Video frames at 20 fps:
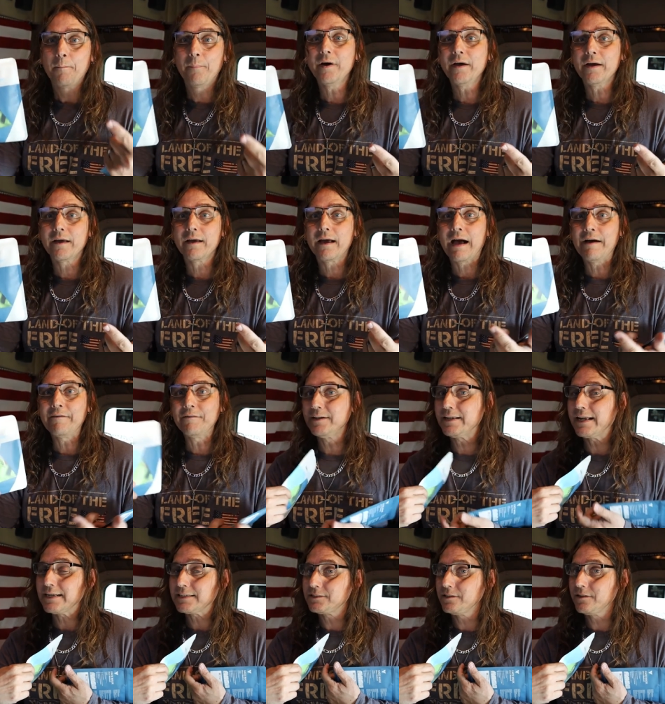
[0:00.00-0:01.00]
But I've
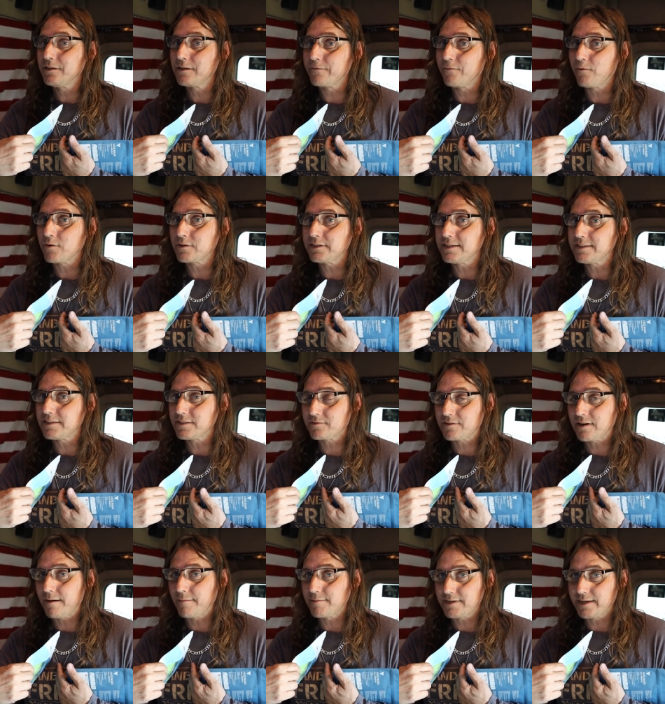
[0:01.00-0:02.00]
only got 214
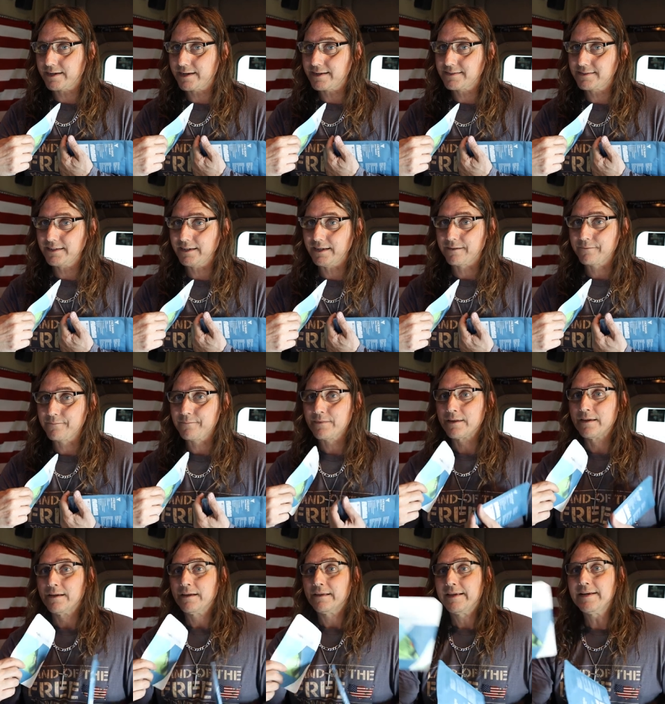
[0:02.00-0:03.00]
subscribers, like I said.
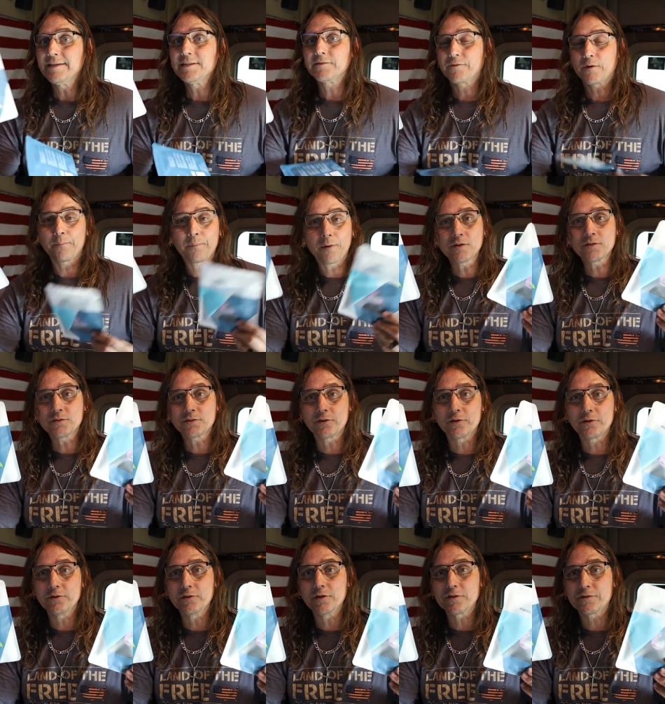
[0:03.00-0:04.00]
These are for
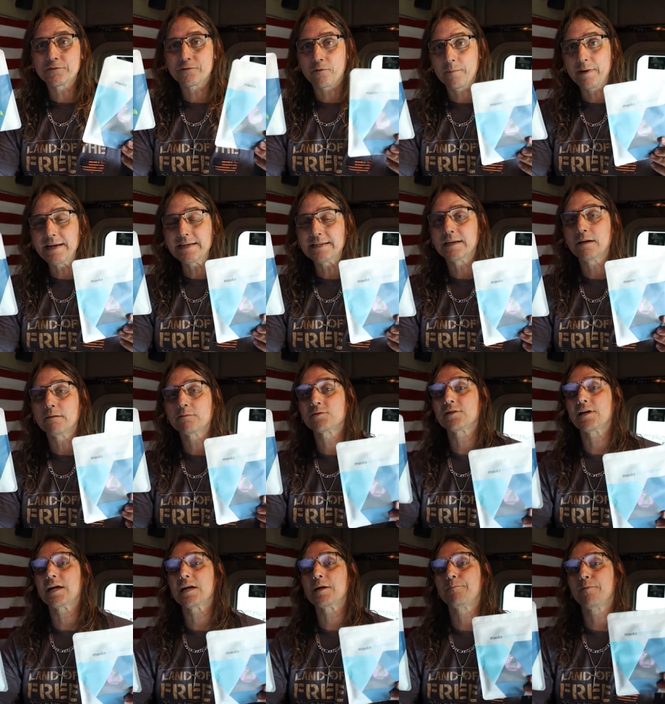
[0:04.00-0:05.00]
personal use for me to help
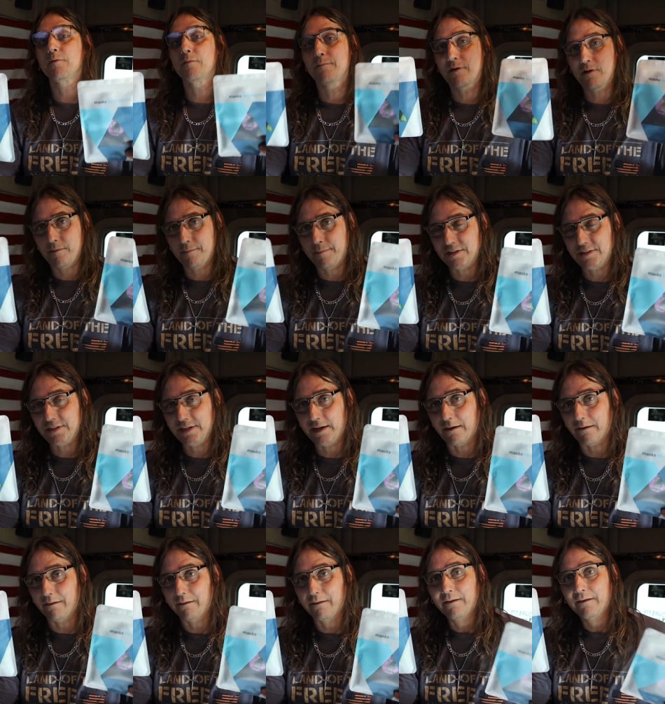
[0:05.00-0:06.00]
try to promote my
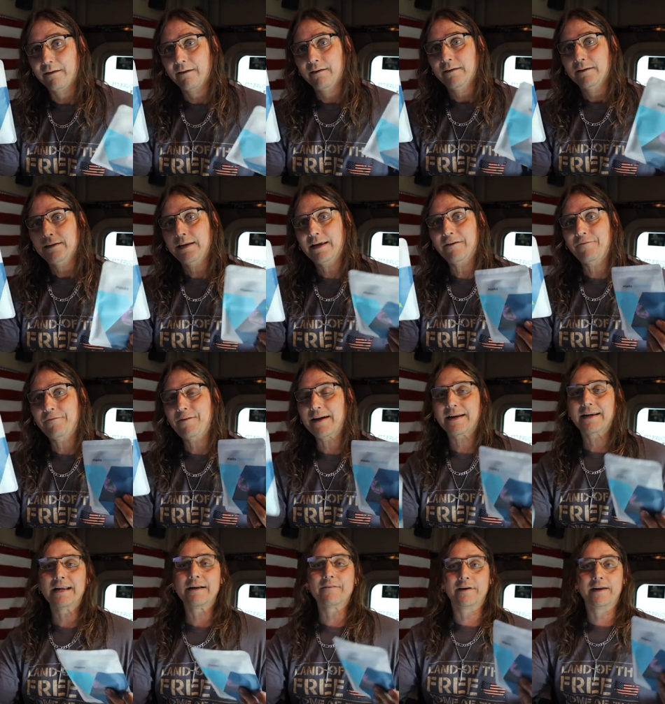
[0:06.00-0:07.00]
channel. Now, if I
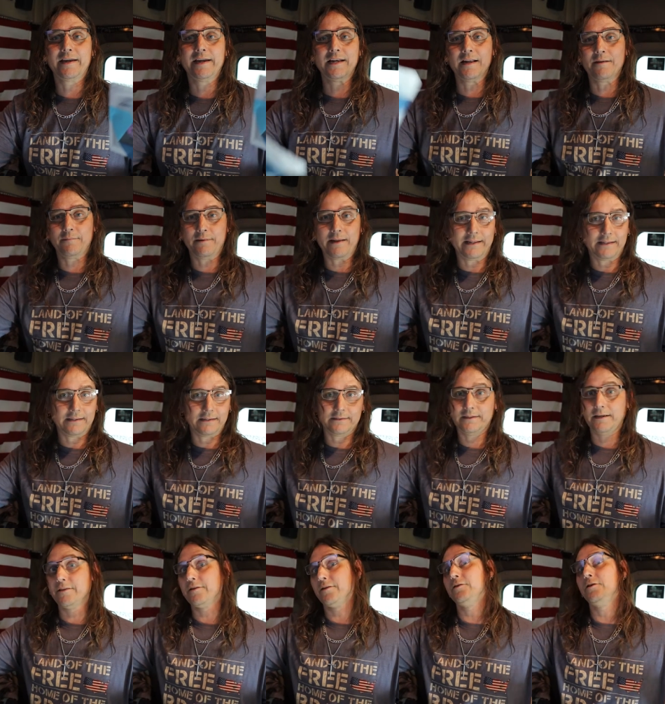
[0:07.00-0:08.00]
can ever get up like
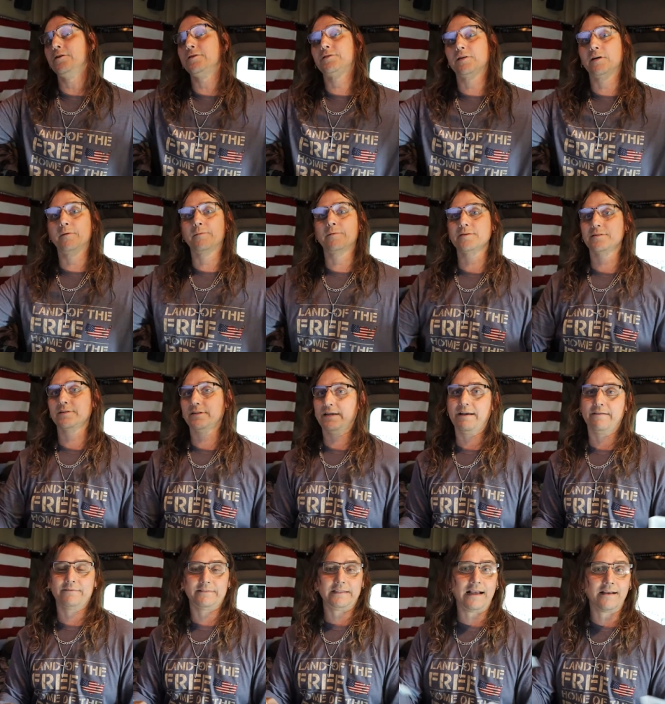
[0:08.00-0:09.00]
those other YouTubers that
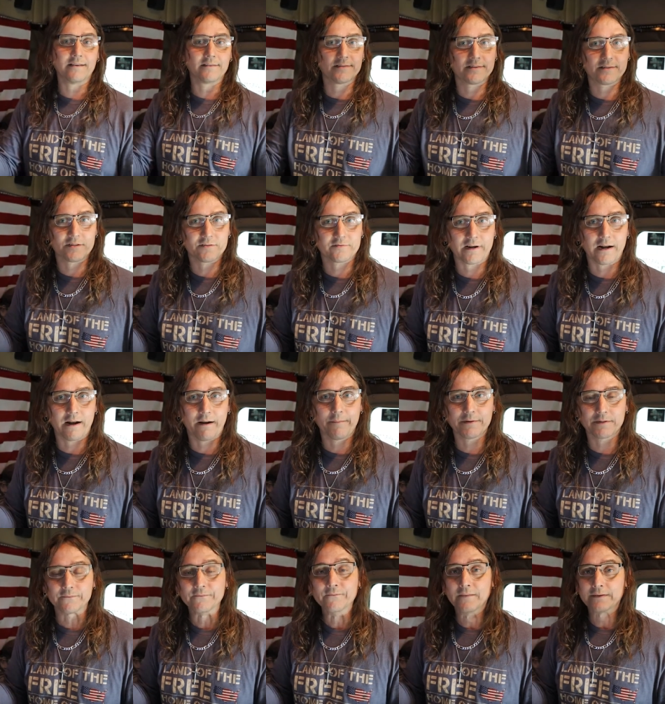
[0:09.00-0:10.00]
have thousands of
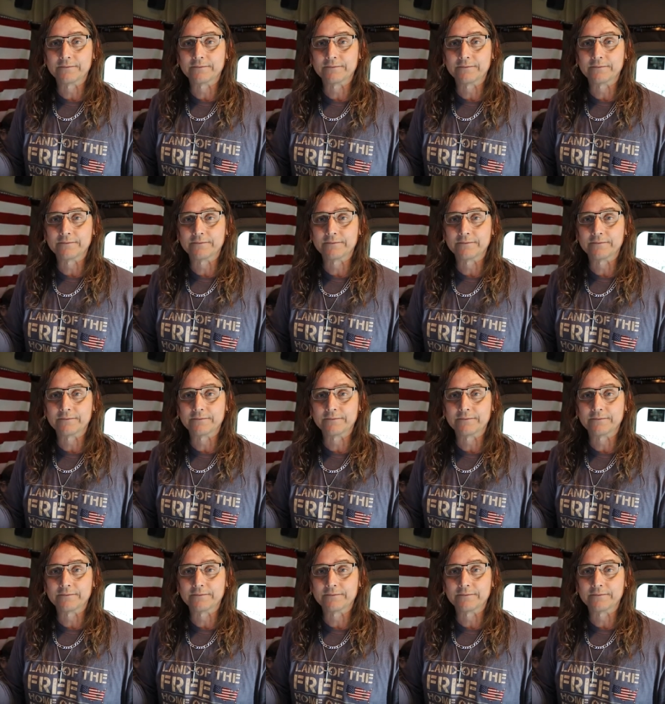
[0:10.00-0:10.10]
subscribers,